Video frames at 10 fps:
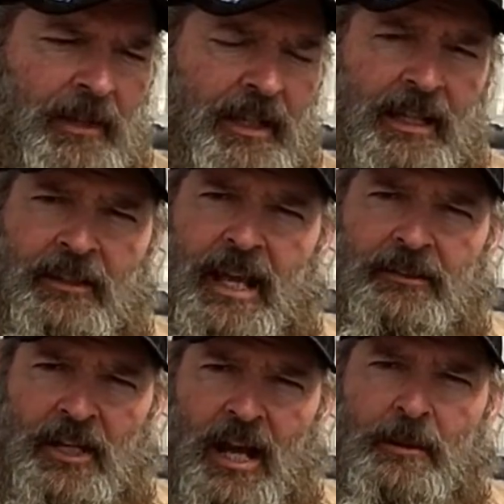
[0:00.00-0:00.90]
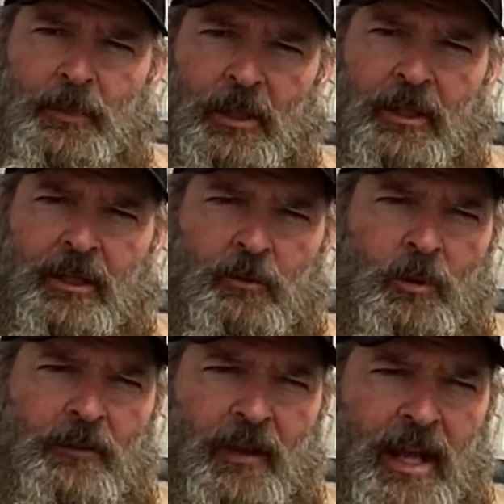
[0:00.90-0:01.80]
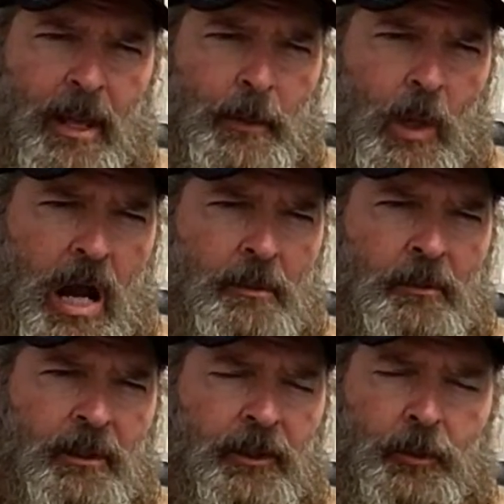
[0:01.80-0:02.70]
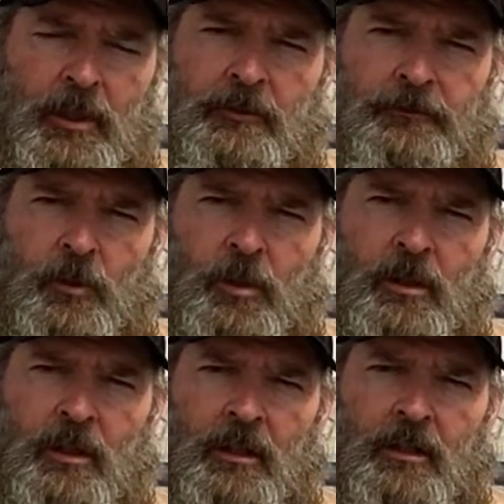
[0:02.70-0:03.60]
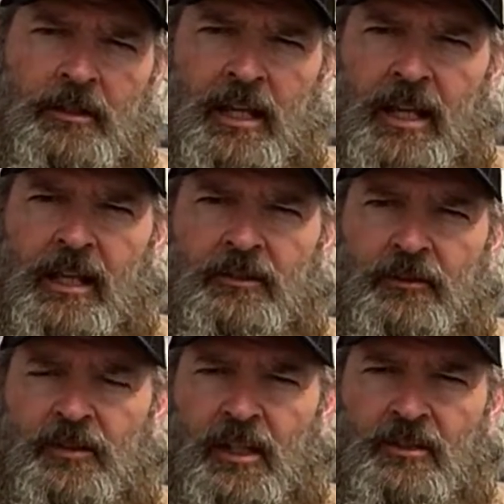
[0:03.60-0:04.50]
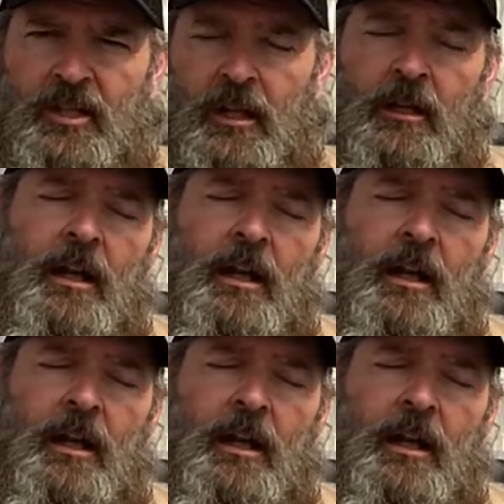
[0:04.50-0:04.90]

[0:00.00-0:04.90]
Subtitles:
in that time period, we've had probably 3 to 4 days of sunshine,